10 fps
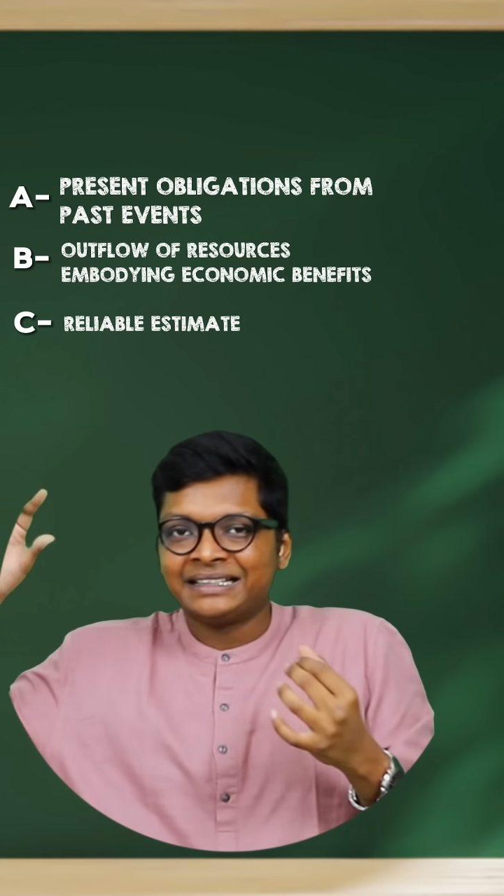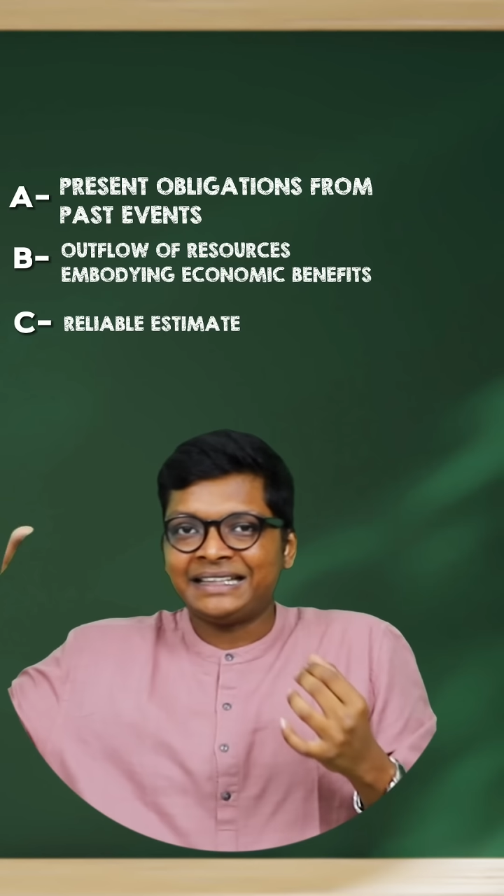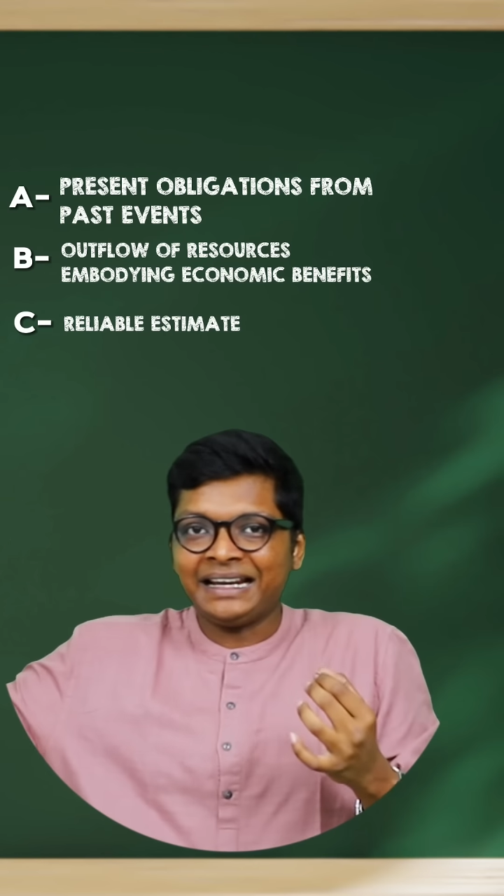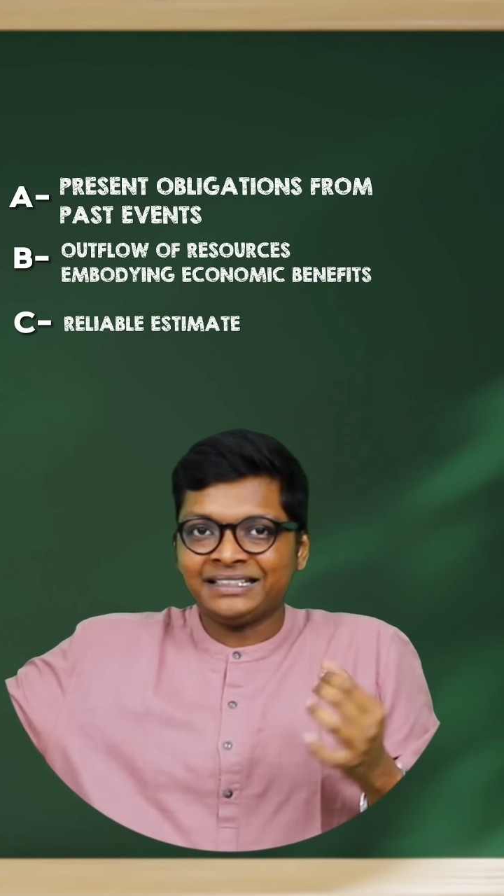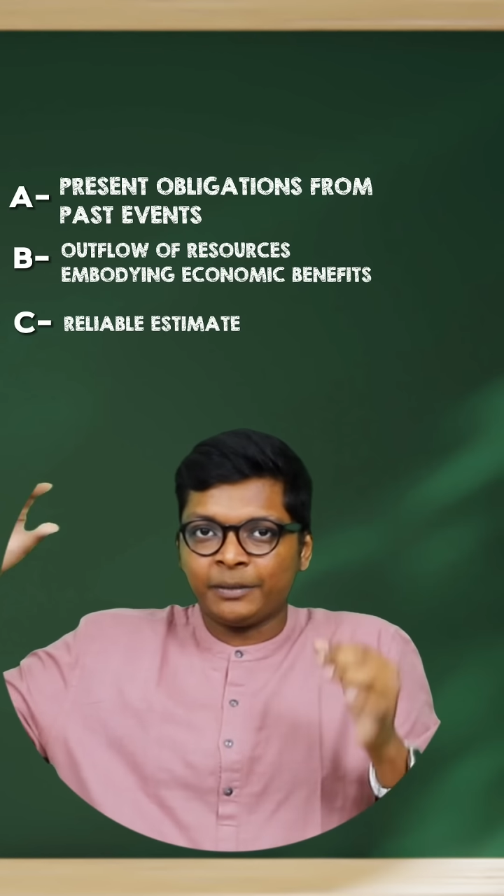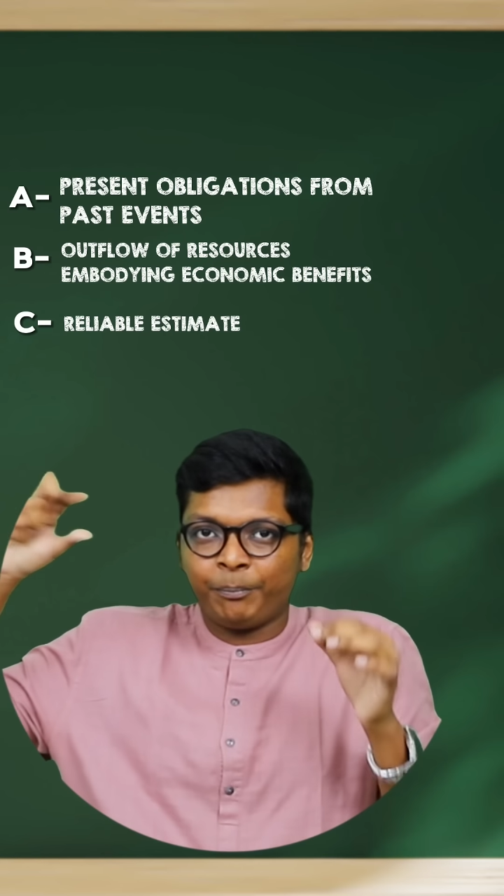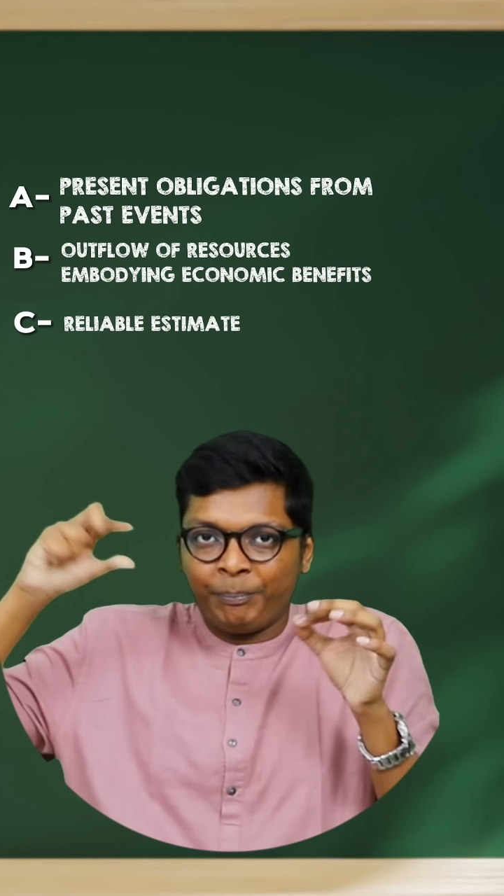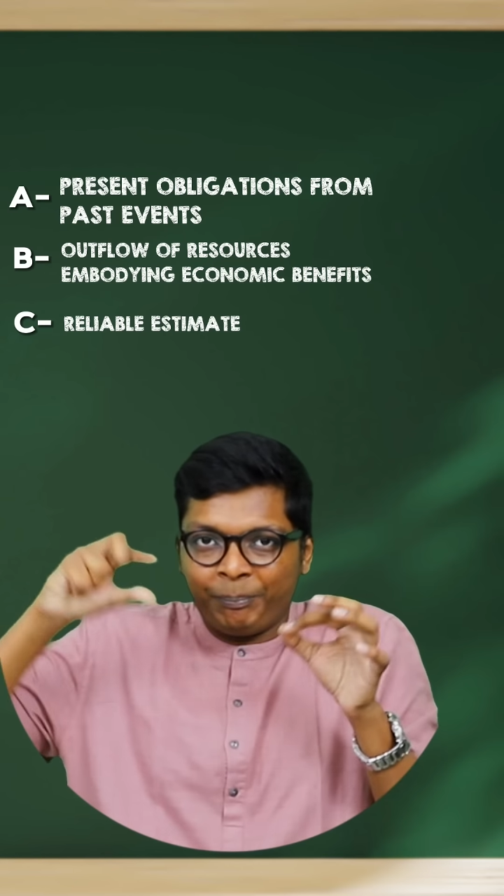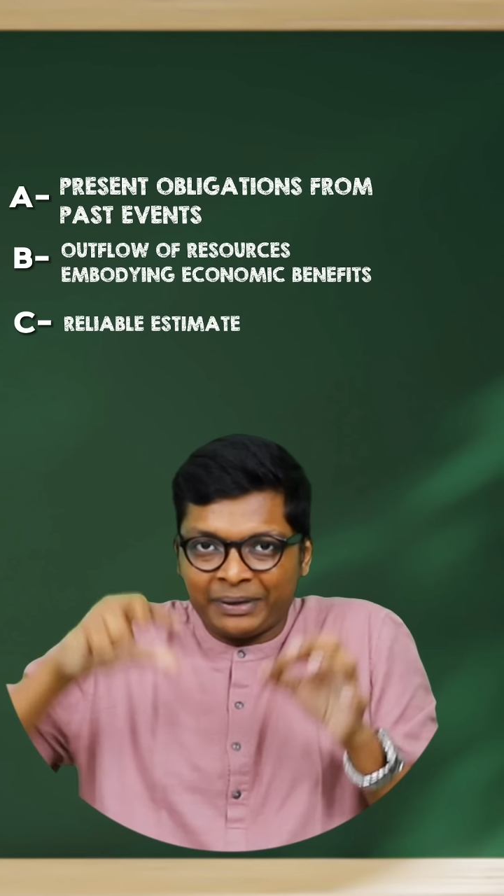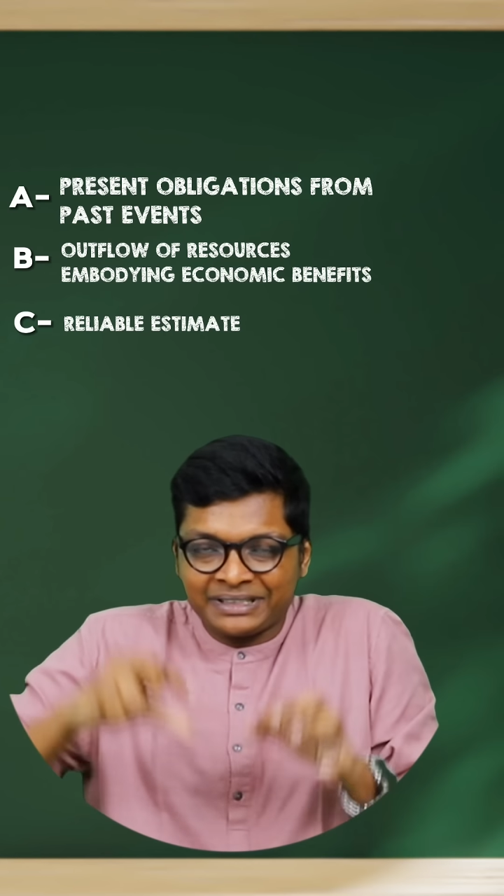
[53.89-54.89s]
there is
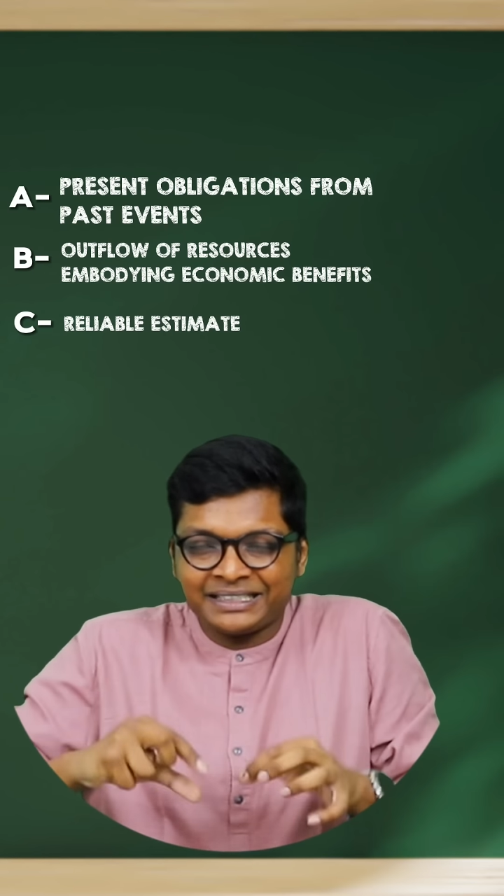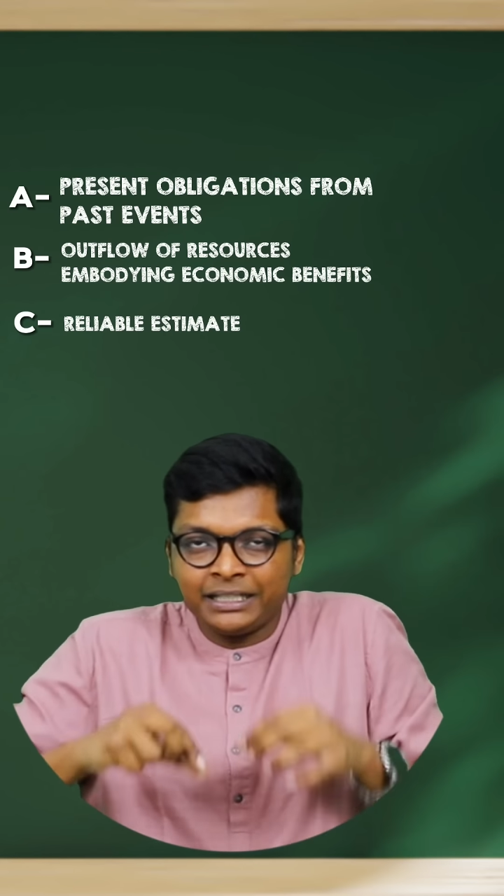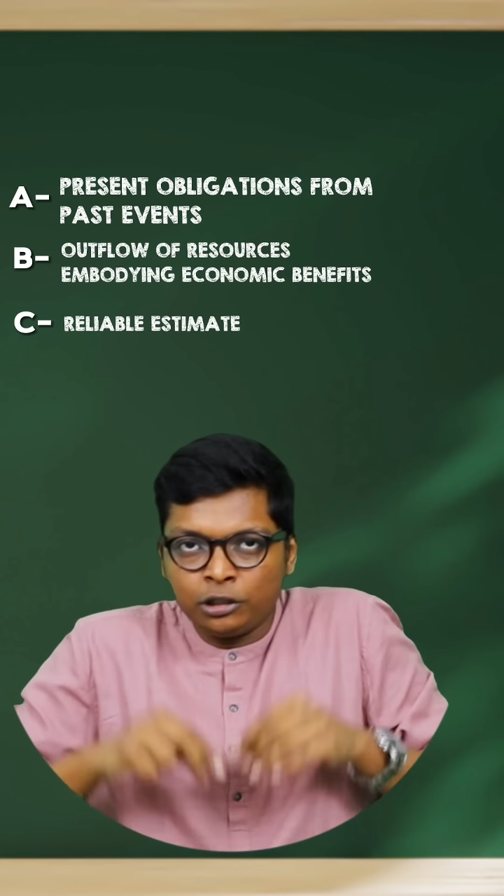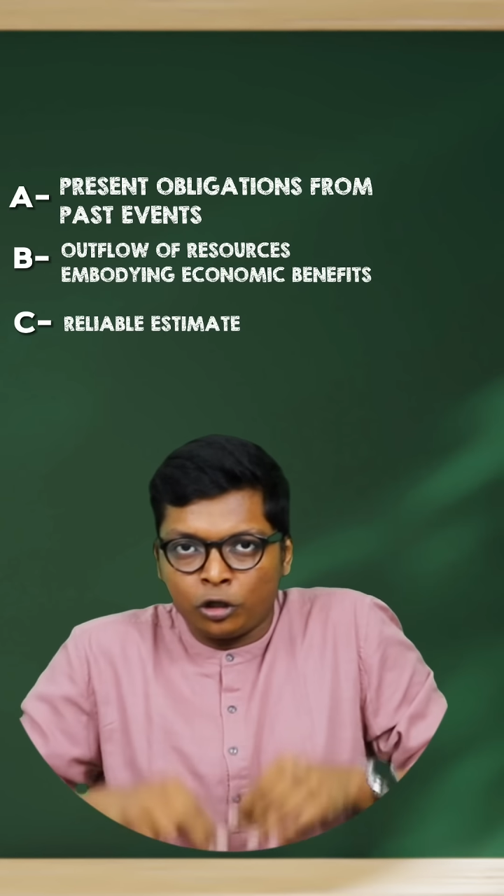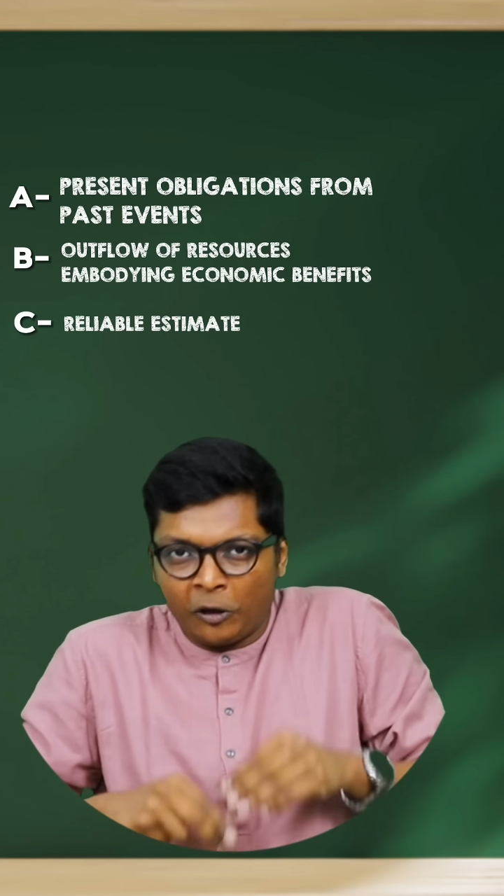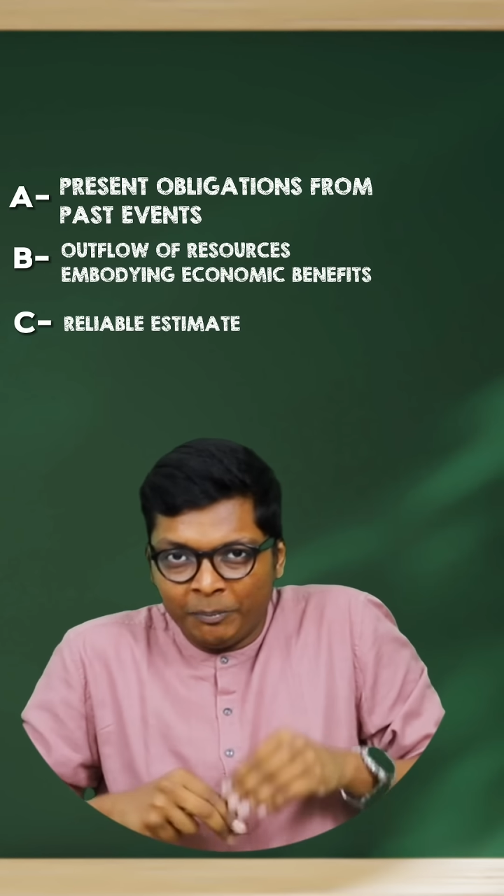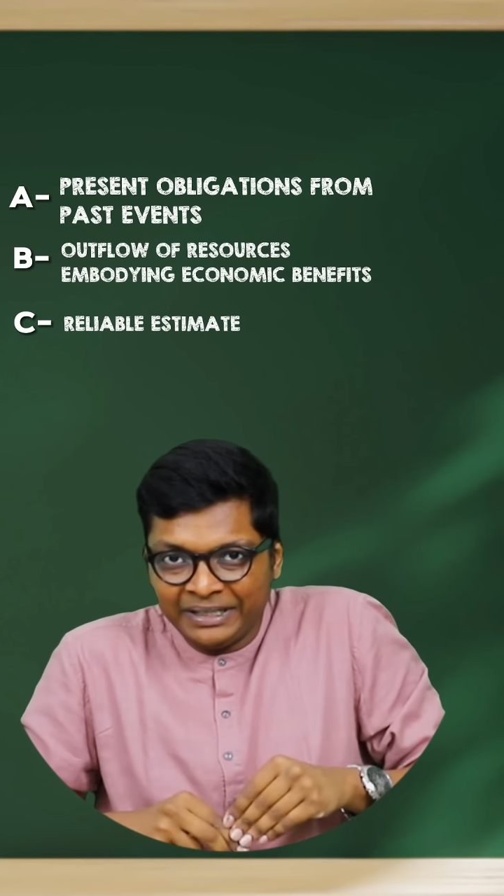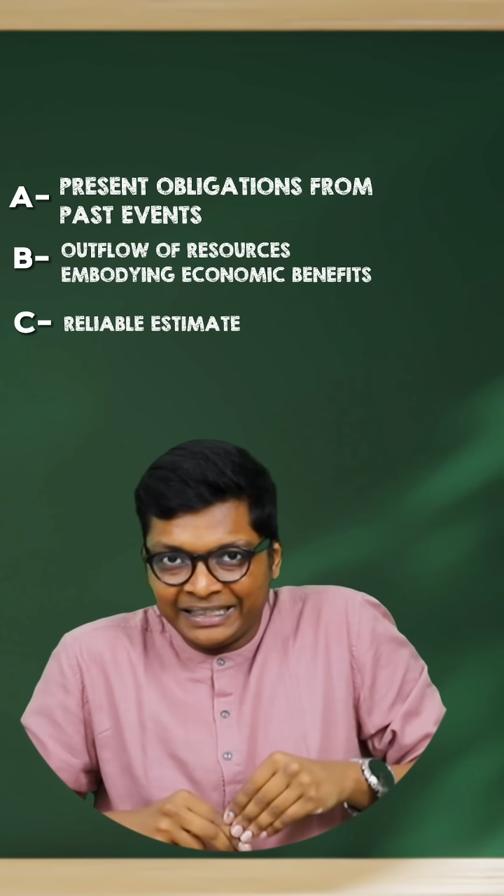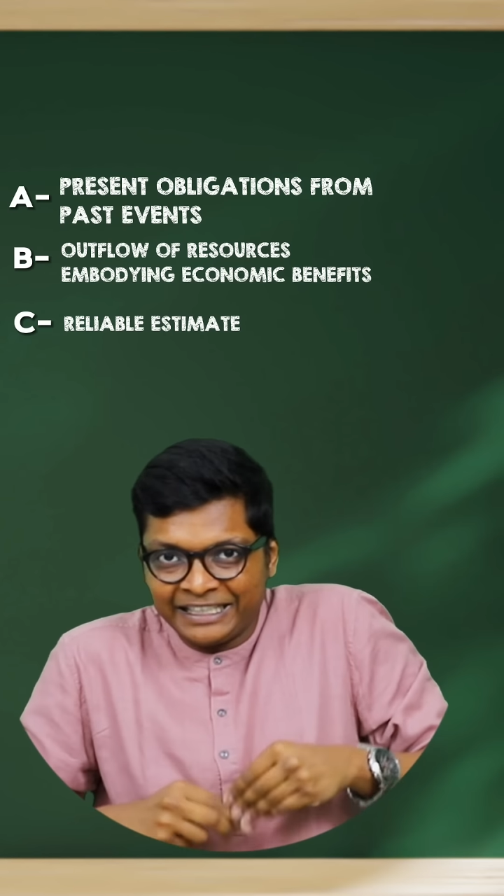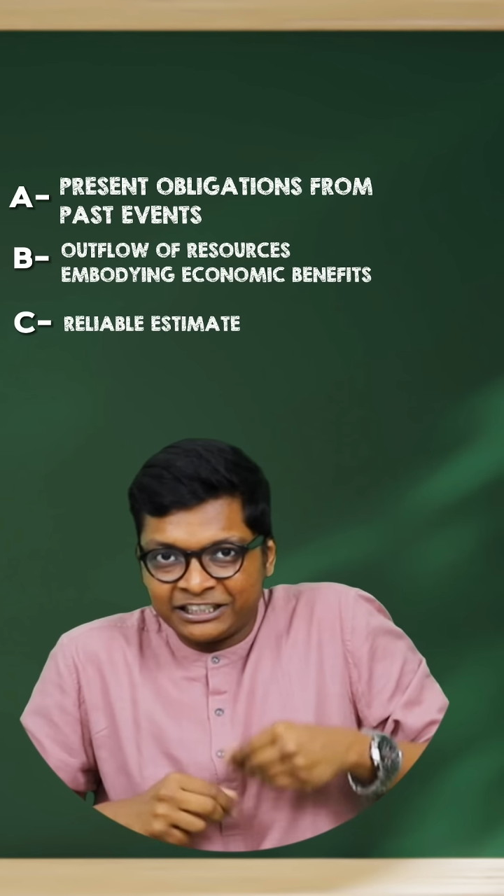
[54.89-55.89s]
a present
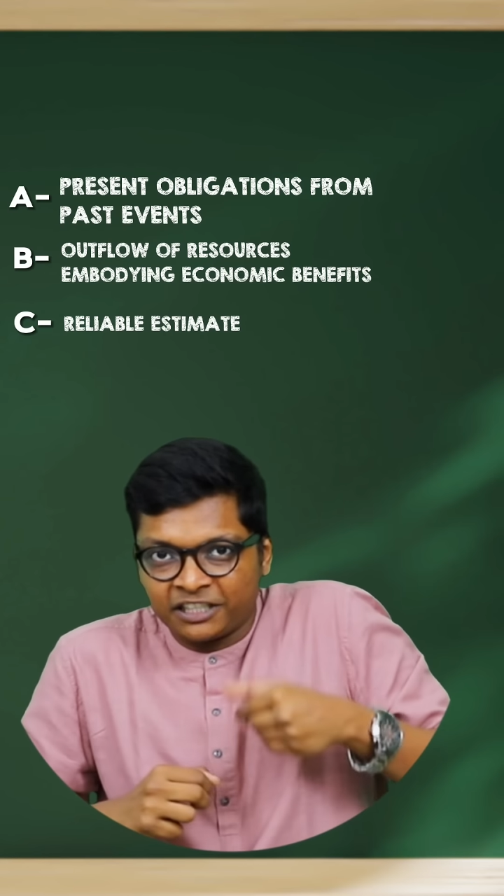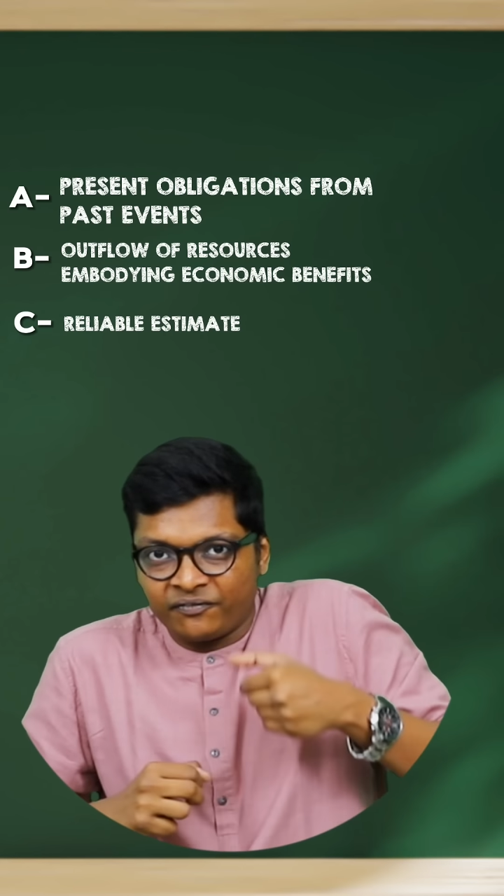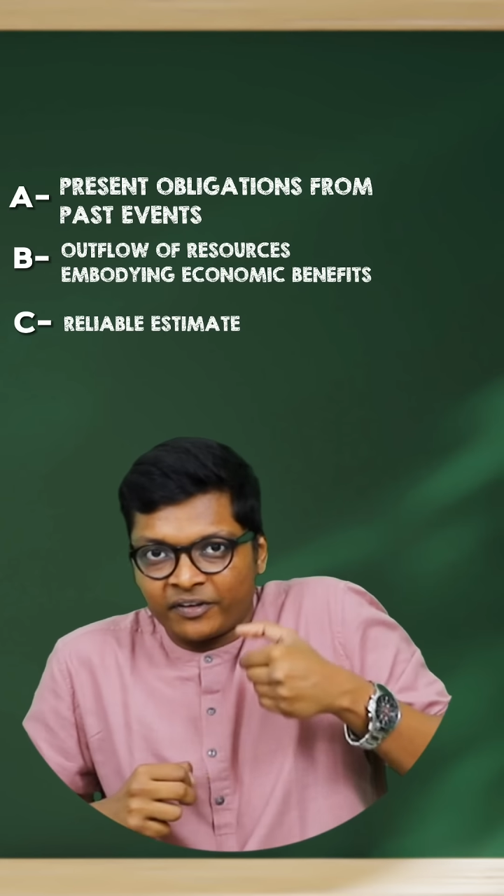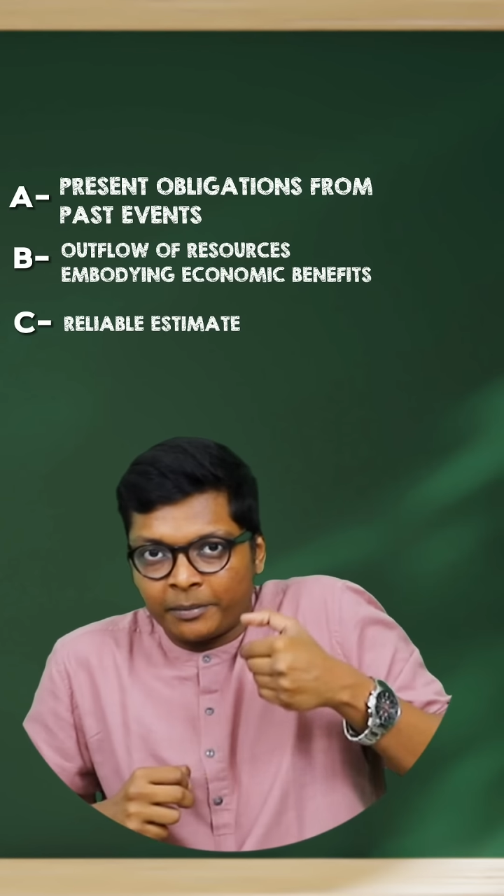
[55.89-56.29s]
obligation